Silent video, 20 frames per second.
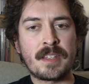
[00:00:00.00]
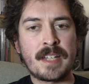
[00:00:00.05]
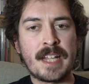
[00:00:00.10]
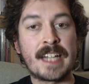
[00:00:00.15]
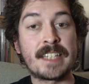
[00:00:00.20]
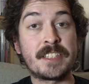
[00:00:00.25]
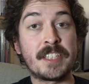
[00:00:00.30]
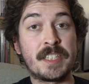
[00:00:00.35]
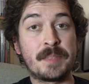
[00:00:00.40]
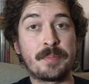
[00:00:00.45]

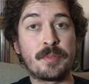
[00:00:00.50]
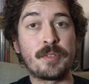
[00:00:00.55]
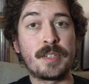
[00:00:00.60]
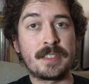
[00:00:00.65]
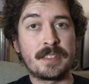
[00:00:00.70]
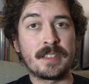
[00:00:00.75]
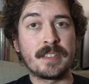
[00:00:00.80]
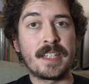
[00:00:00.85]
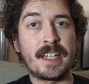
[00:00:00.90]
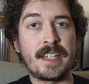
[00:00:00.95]
at this point
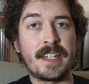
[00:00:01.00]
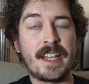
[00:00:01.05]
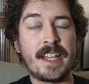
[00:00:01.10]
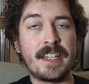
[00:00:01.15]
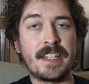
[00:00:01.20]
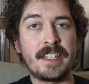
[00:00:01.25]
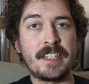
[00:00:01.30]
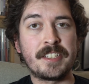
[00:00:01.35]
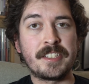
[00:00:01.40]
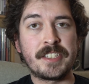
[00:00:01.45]
in the late
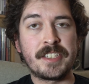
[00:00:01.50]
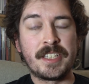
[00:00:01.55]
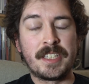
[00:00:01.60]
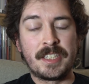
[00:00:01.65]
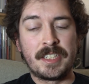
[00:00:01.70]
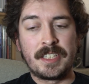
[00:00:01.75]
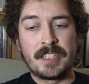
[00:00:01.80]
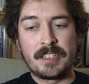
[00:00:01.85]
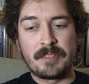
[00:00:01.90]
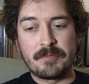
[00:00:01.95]
80s
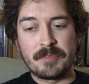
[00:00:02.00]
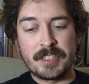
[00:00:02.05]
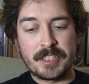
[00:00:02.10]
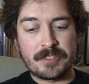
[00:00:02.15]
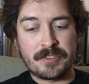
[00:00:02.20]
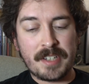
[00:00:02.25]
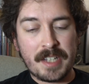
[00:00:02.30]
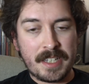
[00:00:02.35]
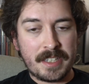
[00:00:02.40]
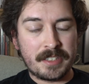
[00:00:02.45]
was
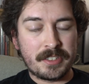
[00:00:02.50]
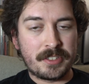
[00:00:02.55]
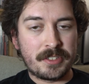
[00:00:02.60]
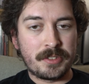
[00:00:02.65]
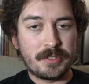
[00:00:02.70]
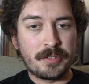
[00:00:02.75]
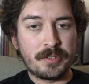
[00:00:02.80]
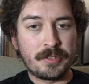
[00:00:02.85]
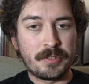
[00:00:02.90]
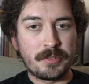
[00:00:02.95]
trying
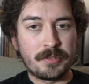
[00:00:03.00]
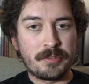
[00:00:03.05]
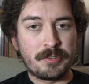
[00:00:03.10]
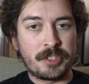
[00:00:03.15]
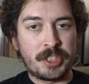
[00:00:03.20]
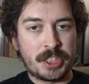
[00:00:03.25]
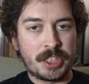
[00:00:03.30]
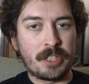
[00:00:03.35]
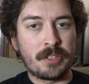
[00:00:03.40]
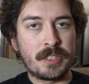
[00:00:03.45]
to
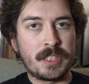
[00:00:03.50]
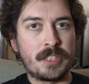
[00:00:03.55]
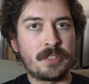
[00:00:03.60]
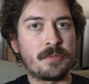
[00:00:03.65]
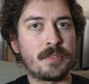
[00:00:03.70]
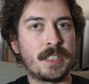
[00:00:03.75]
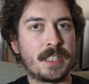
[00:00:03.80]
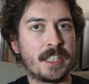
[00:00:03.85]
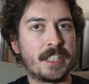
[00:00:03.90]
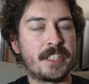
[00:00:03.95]
show you,
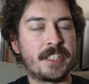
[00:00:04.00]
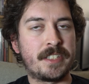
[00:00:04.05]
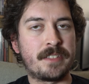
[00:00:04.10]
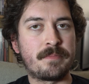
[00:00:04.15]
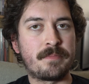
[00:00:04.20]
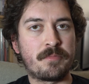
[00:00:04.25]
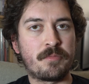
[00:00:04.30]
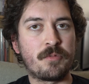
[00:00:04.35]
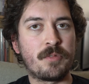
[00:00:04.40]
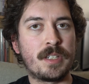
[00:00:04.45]
hey,
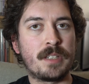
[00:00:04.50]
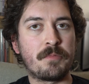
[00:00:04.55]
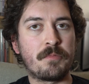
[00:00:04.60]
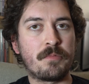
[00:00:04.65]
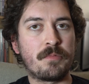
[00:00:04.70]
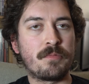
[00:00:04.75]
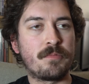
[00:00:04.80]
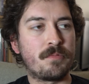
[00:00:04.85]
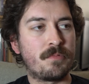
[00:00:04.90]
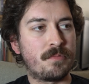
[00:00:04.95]
listen,
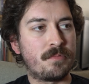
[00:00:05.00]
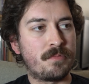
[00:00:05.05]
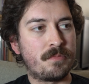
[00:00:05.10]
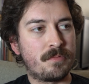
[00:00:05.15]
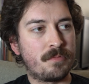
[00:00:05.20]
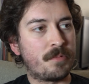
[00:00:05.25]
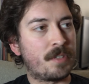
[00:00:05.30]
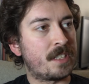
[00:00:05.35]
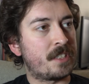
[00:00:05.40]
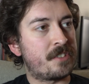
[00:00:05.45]

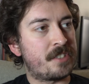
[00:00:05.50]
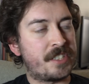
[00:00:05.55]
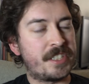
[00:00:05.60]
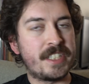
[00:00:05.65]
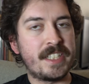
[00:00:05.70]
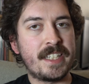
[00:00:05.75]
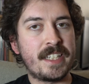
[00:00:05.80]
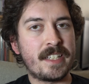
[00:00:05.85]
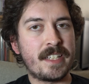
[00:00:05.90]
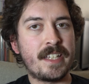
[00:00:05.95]
what you're
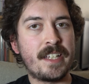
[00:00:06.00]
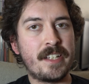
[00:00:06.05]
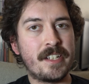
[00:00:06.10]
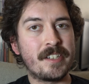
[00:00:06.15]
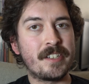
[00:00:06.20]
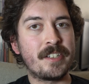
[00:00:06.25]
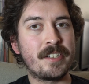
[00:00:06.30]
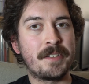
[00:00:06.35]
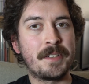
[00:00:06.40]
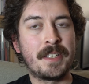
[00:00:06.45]
seeing
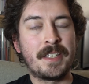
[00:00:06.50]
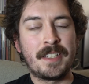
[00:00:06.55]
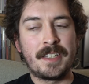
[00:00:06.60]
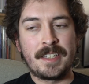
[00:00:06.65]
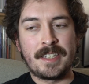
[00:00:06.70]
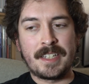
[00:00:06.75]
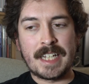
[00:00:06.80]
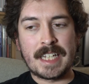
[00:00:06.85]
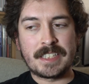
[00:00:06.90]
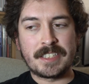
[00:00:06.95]
here
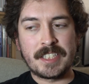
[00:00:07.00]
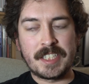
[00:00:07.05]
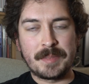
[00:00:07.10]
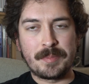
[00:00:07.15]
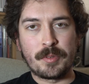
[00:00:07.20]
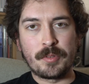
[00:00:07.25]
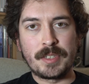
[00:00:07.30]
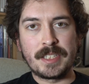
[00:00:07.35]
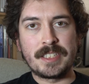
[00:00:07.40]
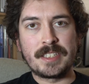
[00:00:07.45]
at this
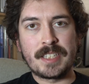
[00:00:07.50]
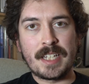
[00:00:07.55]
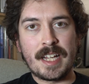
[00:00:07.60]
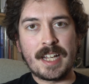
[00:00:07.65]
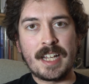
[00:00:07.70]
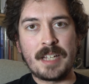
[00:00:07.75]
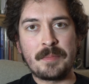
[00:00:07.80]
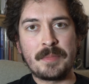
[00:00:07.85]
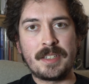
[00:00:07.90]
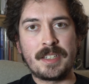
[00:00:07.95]
point in
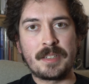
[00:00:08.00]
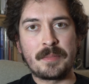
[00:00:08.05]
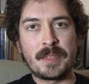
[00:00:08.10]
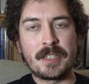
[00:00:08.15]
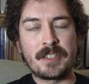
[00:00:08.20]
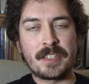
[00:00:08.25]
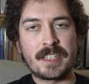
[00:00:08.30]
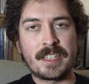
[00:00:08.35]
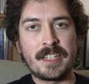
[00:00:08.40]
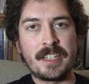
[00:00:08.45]
time in
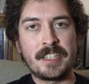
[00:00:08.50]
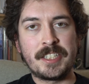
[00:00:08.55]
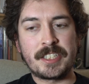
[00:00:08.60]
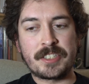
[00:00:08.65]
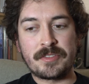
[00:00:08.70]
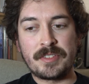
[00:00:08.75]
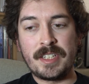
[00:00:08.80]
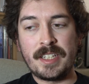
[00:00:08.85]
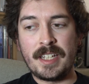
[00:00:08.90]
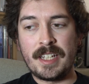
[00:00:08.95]
American
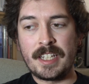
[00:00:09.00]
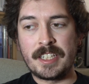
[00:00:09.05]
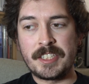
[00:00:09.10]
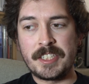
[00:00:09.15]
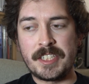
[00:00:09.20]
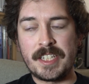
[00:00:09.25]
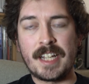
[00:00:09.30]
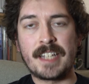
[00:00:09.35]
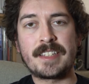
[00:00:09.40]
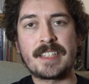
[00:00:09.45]
history, it's
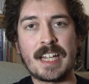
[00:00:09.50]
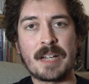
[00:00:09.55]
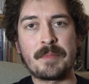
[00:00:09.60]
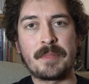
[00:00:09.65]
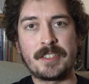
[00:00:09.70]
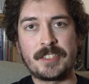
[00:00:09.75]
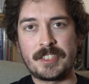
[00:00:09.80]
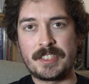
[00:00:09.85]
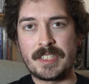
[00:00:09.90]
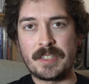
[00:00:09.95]
not that
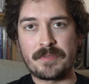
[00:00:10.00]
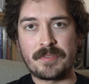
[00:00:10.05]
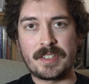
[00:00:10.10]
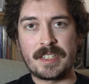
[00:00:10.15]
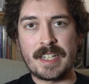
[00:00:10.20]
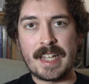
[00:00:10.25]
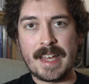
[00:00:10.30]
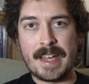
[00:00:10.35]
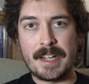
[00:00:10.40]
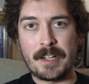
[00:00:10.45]
much different
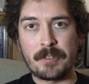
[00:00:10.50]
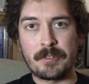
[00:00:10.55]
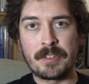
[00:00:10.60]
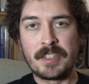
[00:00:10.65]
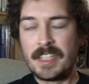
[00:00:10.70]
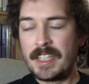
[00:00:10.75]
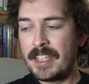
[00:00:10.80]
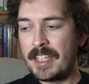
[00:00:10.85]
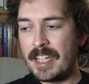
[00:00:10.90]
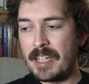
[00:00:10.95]
now.
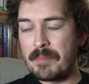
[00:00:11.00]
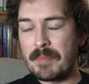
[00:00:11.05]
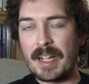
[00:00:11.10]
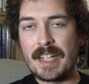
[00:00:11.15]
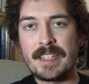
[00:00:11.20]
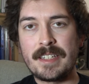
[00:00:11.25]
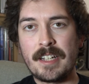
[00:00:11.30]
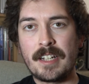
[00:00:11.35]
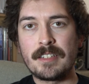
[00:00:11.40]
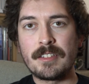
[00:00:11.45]
It
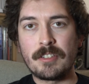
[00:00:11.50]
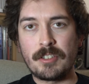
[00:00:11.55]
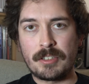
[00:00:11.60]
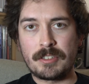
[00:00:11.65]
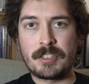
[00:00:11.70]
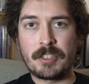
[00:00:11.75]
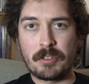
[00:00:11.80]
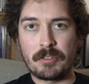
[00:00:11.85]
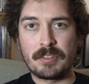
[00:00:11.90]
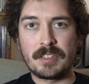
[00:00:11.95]
might not look
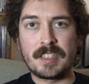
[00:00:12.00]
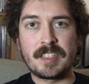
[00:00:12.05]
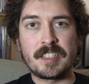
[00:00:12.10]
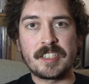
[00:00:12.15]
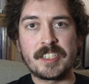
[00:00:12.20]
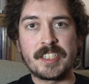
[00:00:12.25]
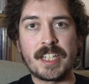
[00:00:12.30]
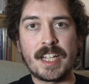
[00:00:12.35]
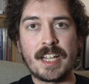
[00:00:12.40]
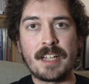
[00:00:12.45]
totally the
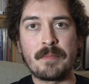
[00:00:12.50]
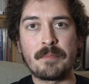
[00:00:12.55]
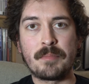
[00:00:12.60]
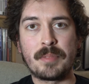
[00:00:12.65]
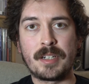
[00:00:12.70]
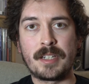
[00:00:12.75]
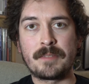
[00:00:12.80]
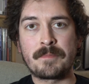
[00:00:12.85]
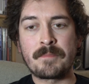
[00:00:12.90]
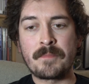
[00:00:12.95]
same,
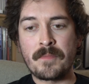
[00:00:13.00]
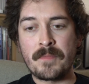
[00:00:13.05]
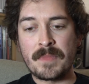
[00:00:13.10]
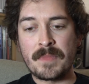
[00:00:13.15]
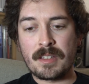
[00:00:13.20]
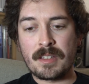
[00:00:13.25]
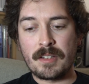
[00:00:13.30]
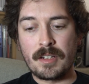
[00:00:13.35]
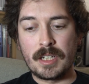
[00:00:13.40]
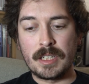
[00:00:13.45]
but
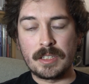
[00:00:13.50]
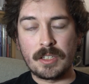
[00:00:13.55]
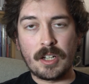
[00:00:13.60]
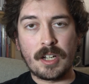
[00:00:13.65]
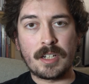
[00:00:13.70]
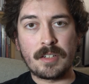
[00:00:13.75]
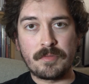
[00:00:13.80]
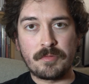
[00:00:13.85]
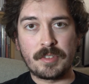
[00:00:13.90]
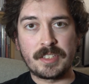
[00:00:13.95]
a
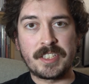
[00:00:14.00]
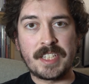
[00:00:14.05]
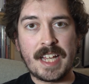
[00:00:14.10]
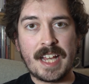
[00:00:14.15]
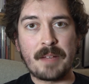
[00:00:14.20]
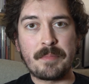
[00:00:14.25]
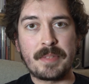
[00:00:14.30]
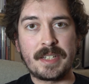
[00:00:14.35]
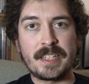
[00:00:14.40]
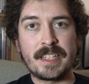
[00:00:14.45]
lot of what's
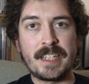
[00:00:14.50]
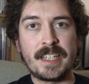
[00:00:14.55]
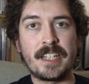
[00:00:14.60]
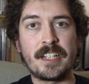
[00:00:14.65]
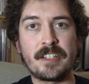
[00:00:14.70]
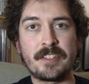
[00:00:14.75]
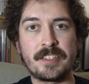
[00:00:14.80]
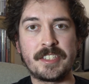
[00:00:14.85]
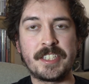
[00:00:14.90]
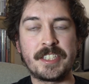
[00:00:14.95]
happening
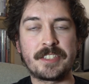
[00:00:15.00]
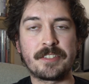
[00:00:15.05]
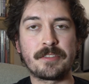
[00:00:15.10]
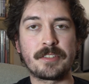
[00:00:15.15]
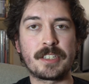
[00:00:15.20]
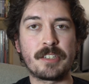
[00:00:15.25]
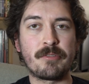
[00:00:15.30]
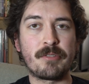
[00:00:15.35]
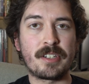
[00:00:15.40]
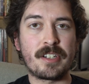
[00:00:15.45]
here is still
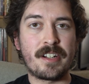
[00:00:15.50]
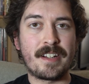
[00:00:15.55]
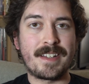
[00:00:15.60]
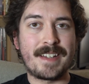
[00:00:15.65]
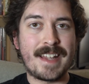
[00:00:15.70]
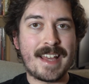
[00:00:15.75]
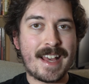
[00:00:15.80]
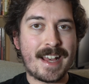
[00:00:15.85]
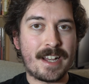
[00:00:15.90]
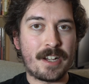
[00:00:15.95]
going on
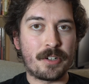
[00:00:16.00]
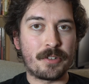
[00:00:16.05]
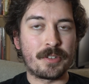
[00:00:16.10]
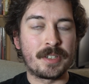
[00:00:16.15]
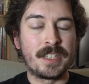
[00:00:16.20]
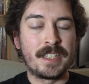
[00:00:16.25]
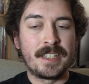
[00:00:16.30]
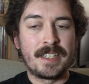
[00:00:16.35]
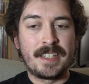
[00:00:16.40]
now.